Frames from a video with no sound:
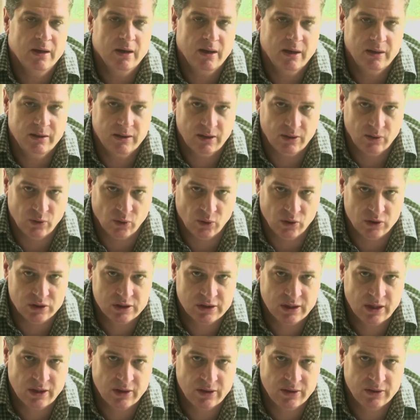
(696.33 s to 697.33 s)
and they're
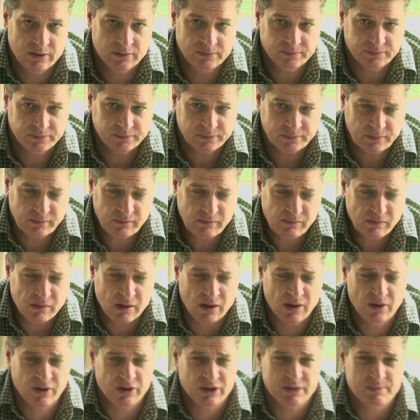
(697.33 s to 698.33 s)
also
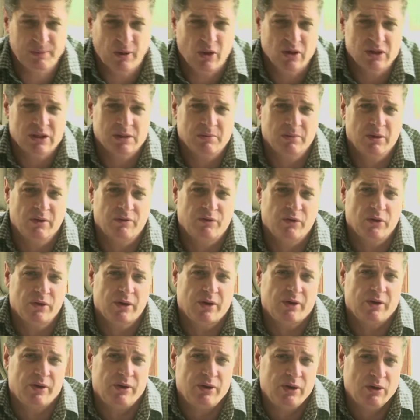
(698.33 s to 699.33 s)
responsible for the
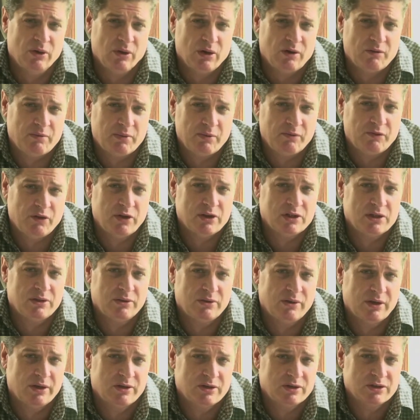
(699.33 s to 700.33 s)
renewal of professional
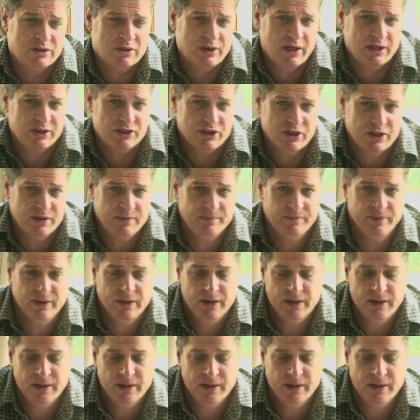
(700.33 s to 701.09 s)
registration.